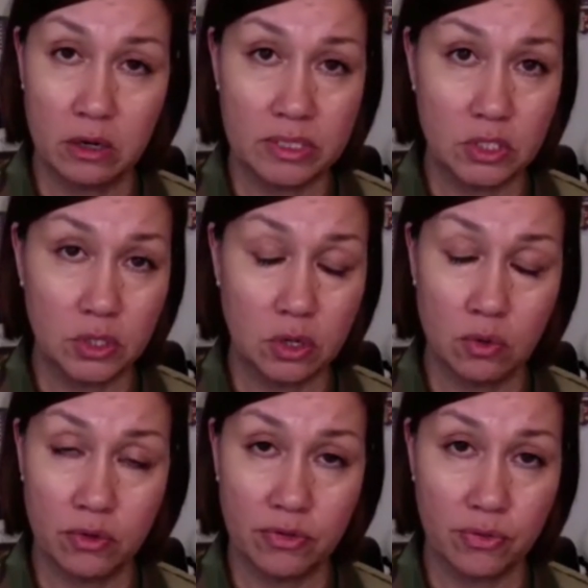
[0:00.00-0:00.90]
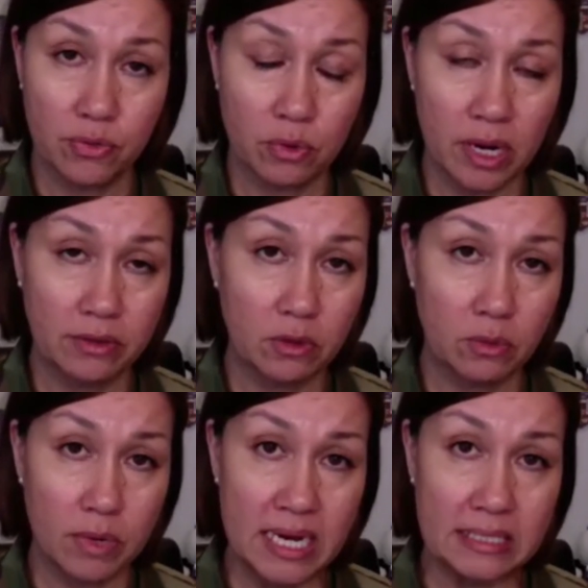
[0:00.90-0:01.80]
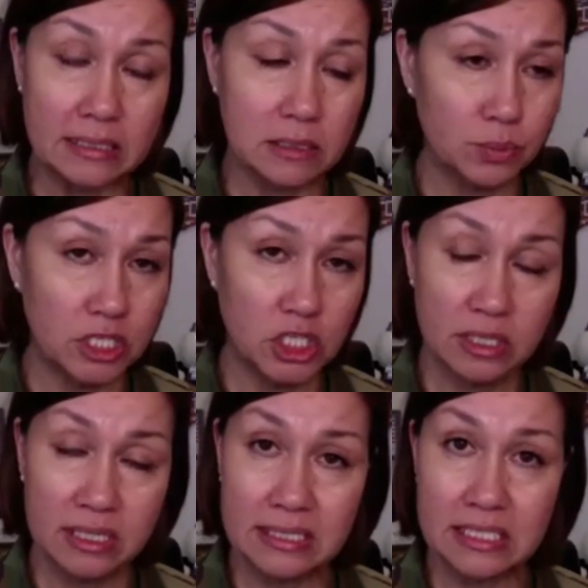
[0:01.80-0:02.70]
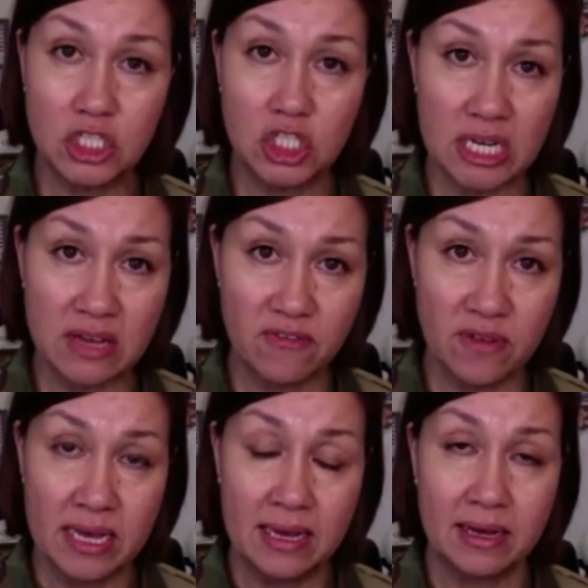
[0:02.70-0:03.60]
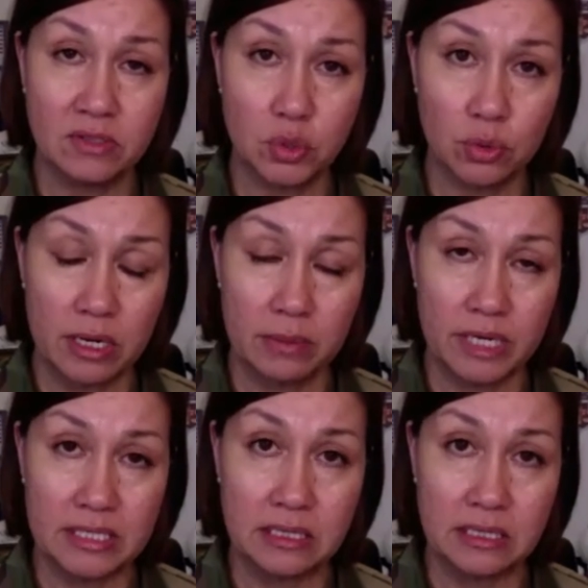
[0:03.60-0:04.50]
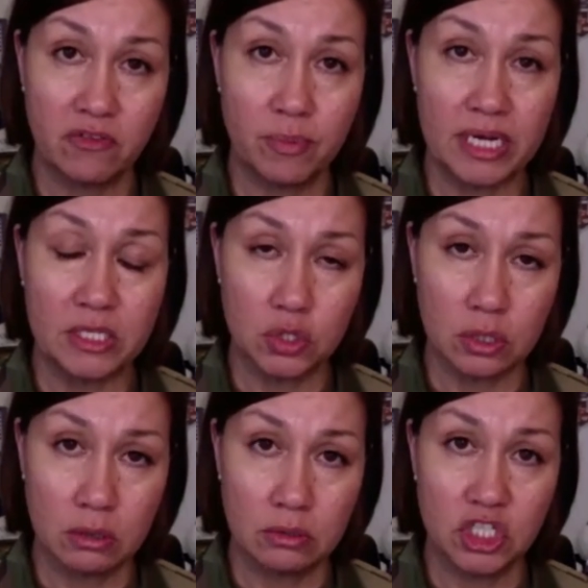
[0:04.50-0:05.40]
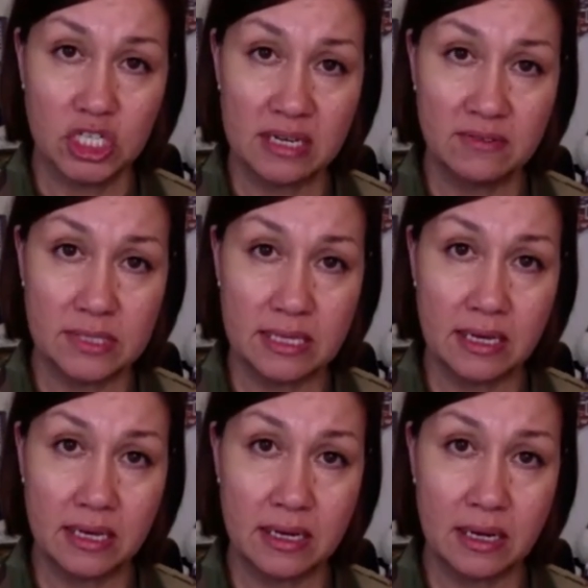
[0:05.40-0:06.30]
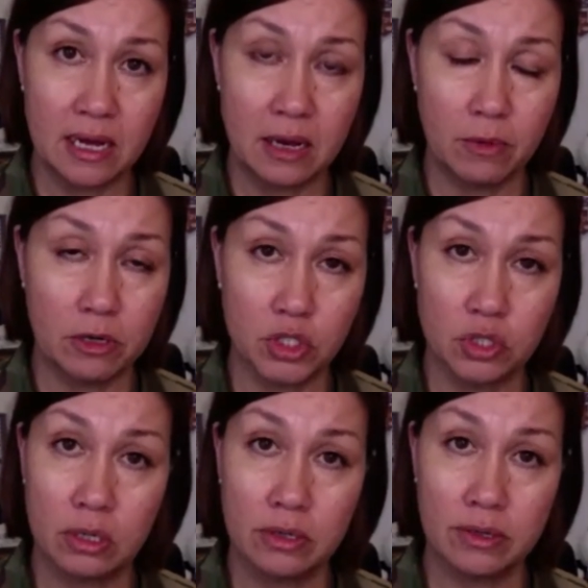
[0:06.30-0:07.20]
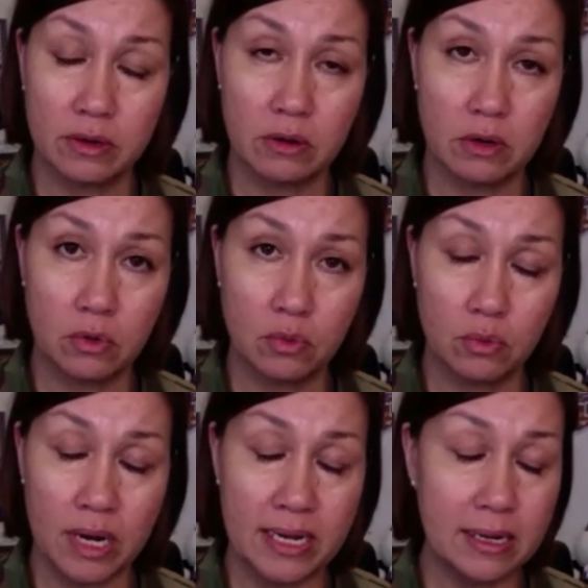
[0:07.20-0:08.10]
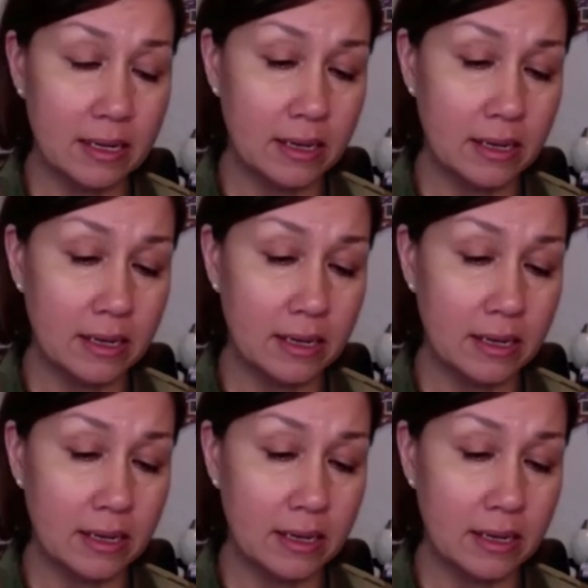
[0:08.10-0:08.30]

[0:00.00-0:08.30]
And so throughout the ranks, especially as a chief, I've surrounded myself by strong chiefs that are strong in their own right.